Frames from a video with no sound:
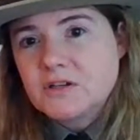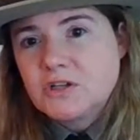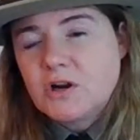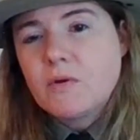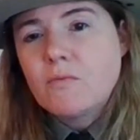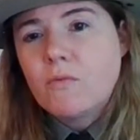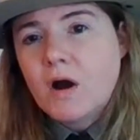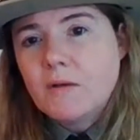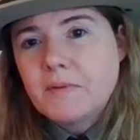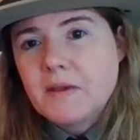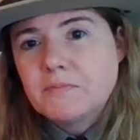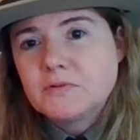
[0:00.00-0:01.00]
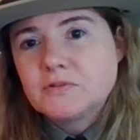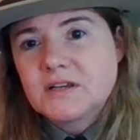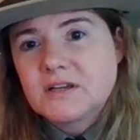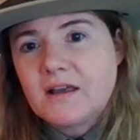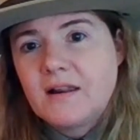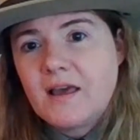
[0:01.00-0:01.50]
You know, we want people to
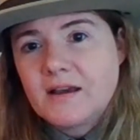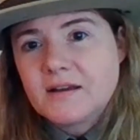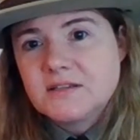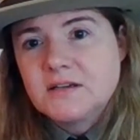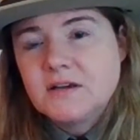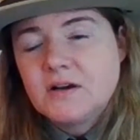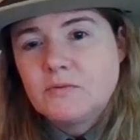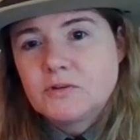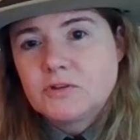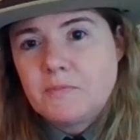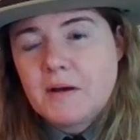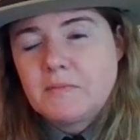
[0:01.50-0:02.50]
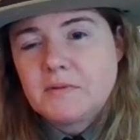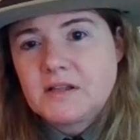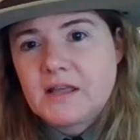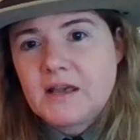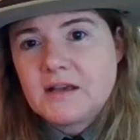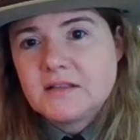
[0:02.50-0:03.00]
connect with their public
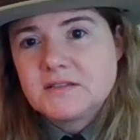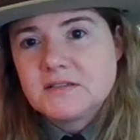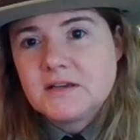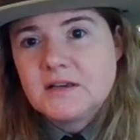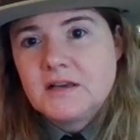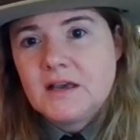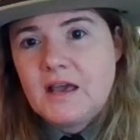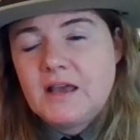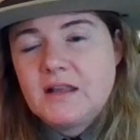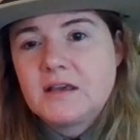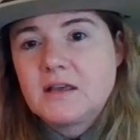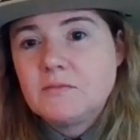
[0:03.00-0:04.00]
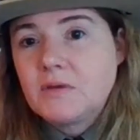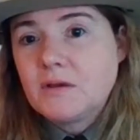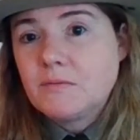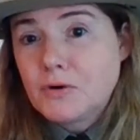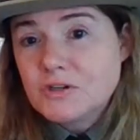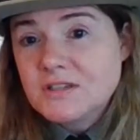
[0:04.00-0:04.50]
lands, and it can be in
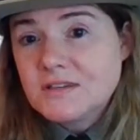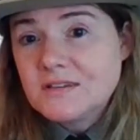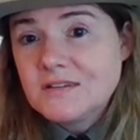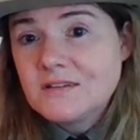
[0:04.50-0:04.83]
person,